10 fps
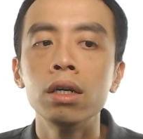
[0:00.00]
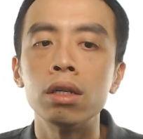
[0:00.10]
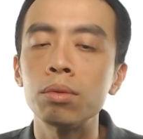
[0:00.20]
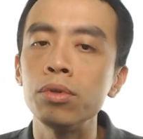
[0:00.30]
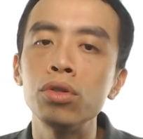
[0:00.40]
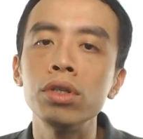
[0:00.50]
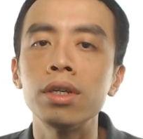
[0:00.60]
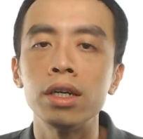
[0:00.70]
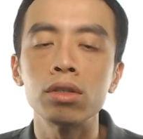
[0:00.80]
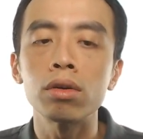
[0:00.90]
The species
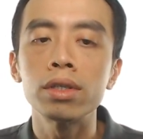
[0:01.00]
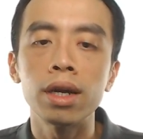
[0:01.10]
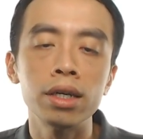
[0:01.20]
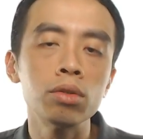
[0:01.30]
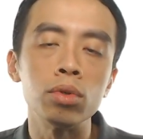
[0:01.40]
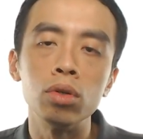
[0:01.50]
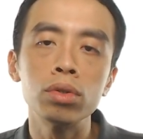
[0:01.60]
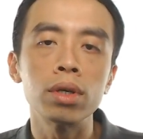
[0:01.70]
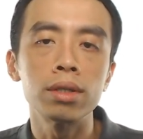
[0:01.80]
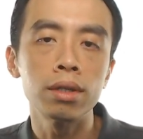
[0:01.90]
that is oxidized will lose
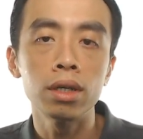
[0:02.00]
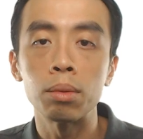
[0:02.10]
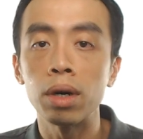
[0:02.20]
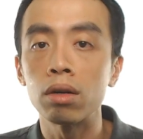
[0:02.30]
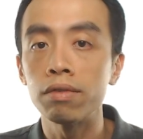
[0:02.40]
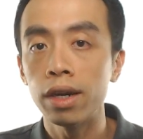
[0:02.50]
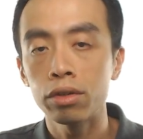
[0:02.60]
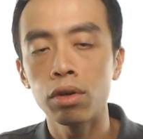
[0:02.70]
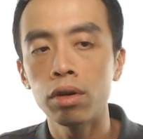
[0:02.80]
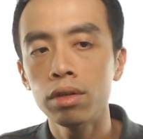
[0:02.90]
a certain amount of
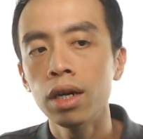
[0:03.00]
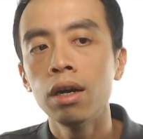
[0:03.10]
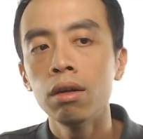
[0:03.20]
electron.